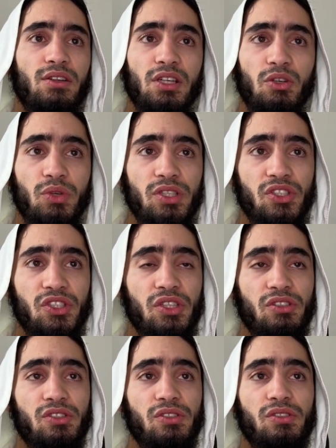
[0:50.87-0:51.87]
The
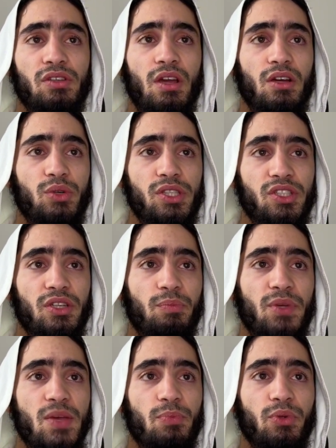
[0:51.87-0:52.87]
Christian
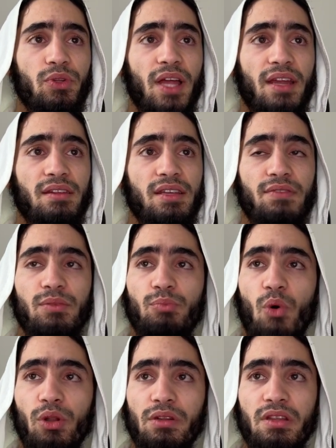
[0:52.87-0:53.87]
people and even
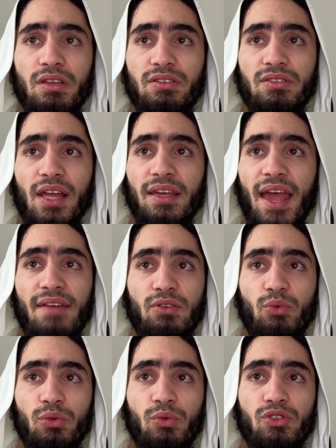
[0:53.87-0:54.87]
polytheists, like
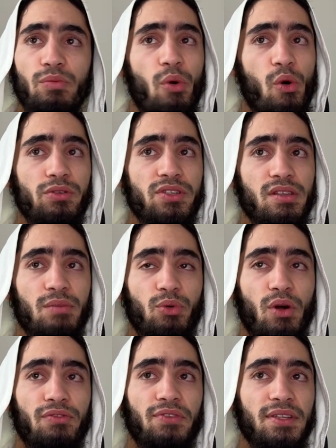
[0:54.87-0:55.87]
everyone was opposing the
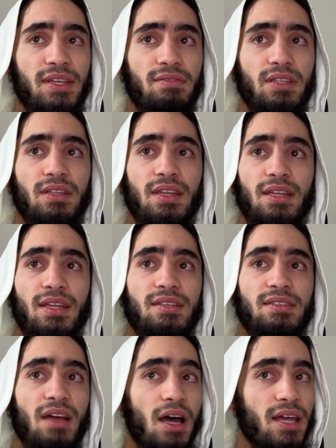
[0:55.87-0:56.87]
Prophet even in
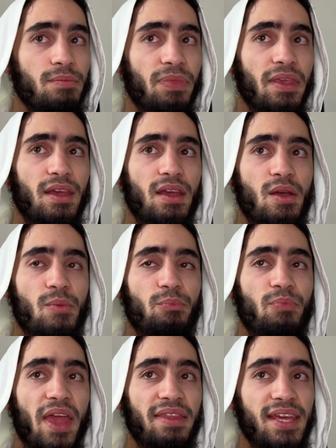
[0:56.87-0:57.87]
his time.
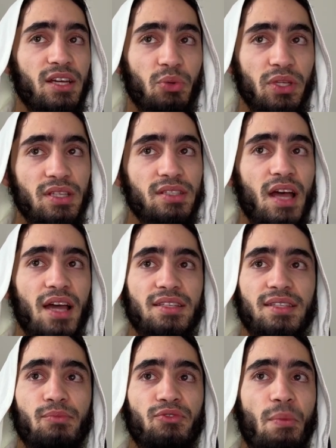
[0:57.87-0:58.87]
And they
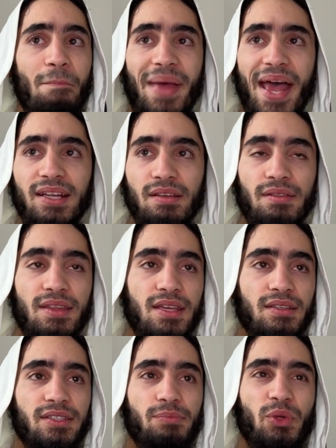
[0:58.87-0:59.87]
criticized him for many
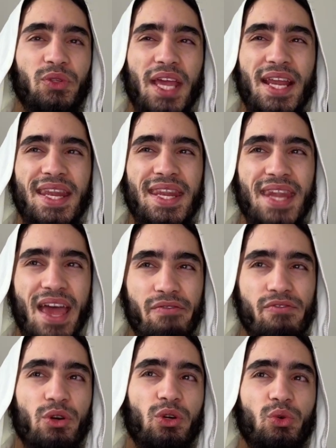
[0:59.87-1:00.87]
things, but they
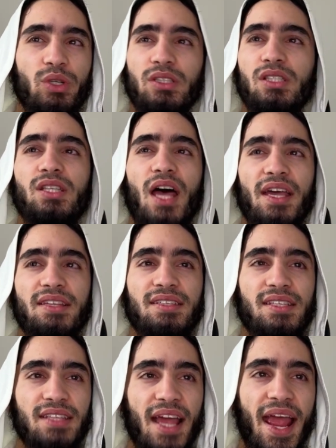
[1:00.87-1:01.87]
never criticized
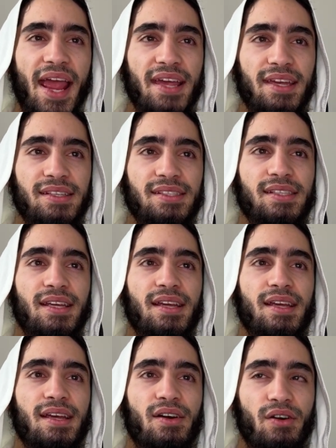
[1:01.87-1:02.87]
his age,
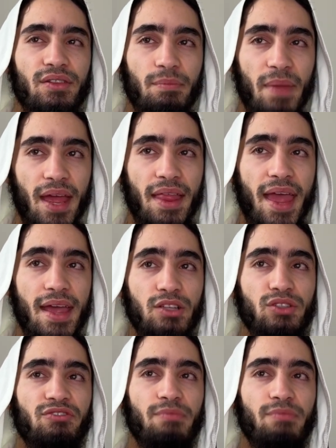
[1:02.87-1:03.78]
the age of